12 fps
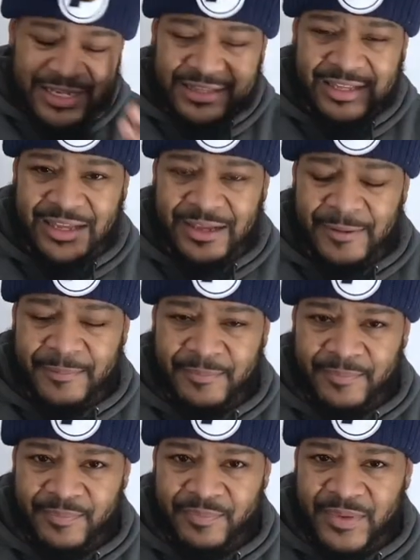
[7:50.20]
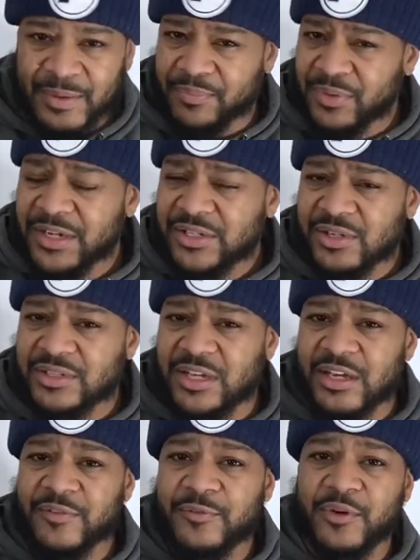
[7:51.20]
I think. I'm pretty sure it's
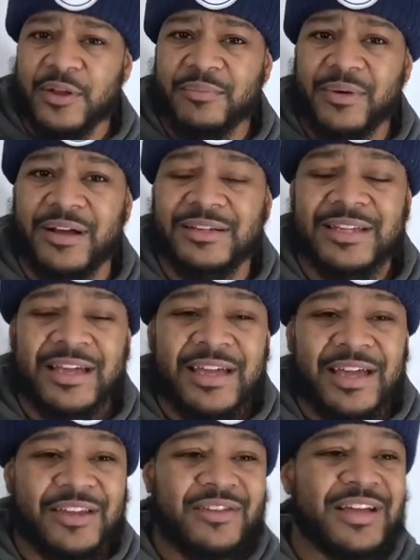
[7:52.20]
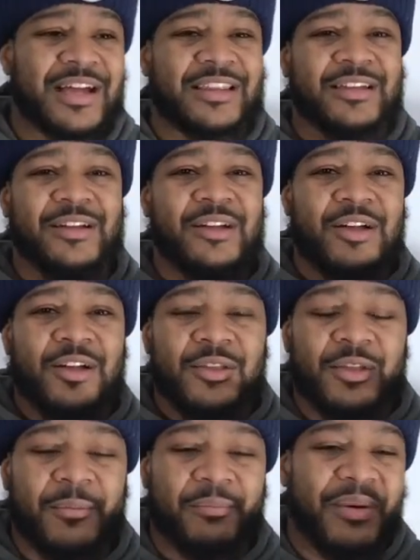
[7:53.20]
$140. And you got the
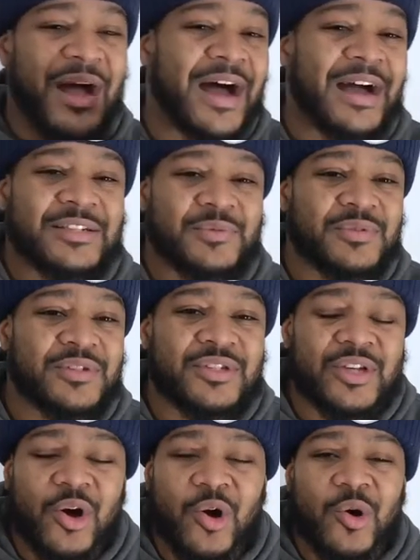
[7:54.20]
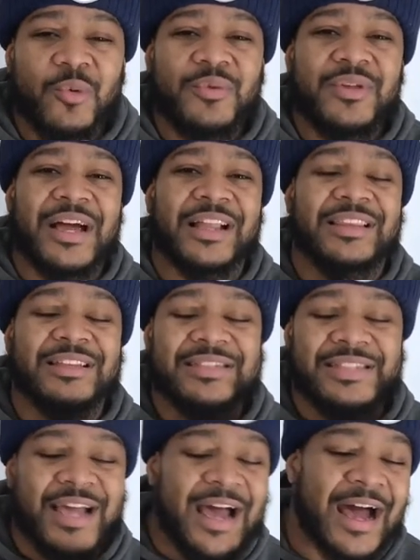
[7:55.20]
box was dope. You got the
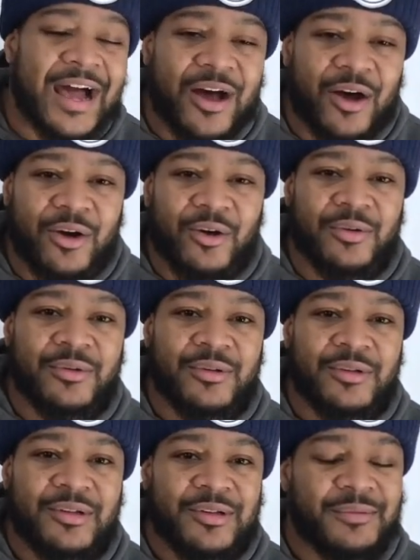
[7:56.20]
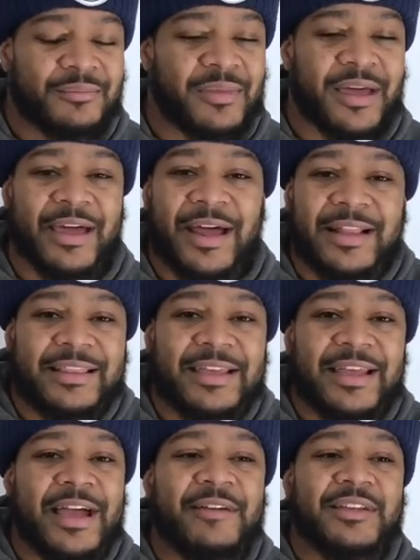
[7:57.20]
towel. Man, I
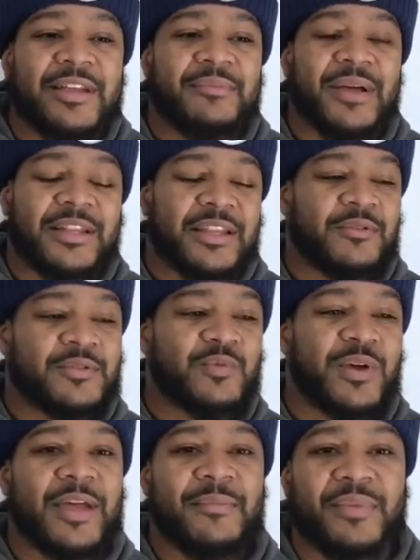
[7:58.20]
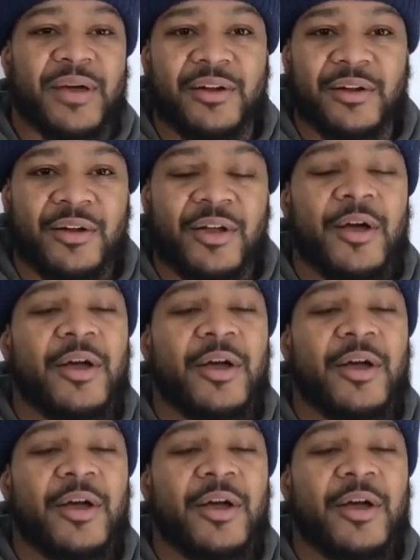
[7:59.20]
think everything back then was way better